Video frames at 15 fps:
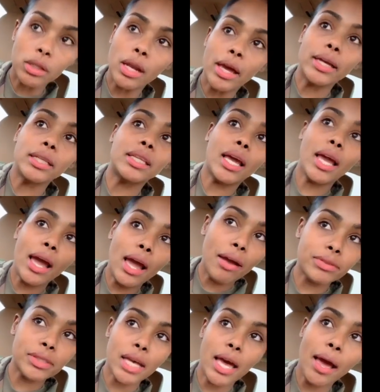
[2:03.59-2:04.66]
Like, they
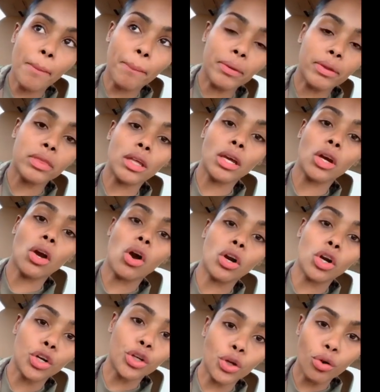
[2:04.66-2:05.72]
have to happen. They
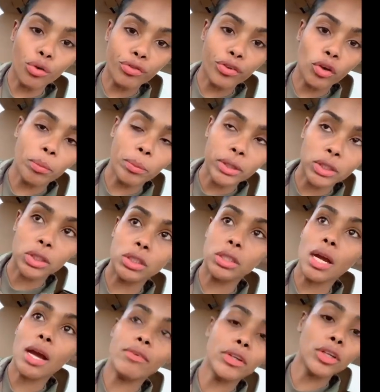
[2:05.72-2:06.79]
are a no-fail mission.
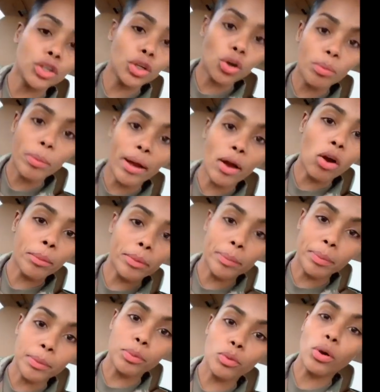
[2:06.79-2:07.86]
Y'all already know my army
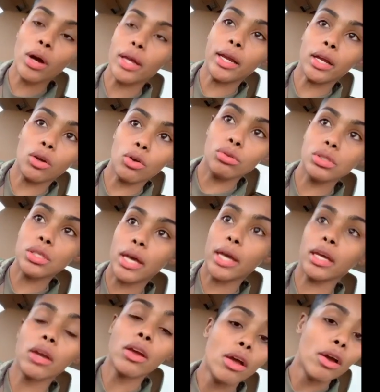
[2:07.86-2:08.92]
people how that goes. Like,
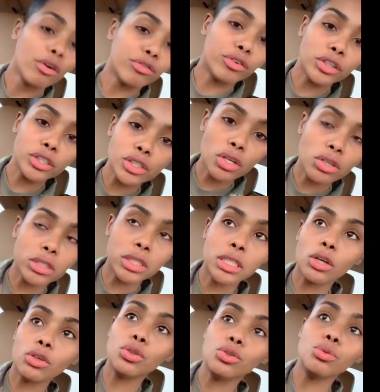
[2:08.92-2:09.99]
first I'm gonna
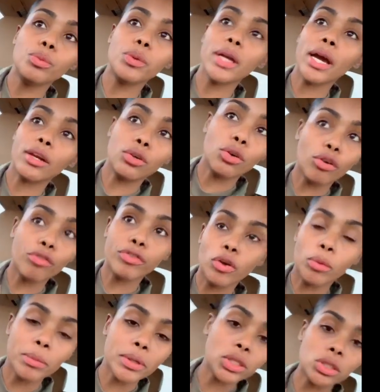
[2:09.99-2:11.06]
tell you, we got a no-fail
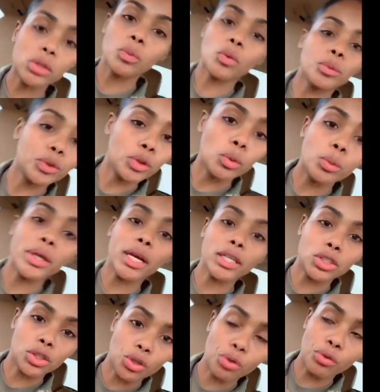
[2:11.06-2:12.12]
mission. What we do, we
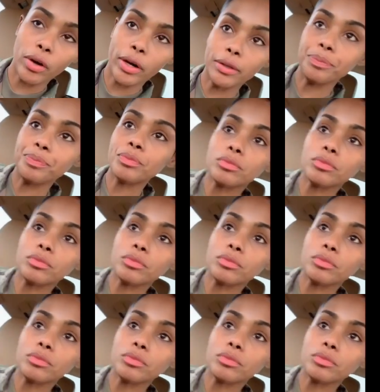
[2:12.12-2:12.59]
execute, right?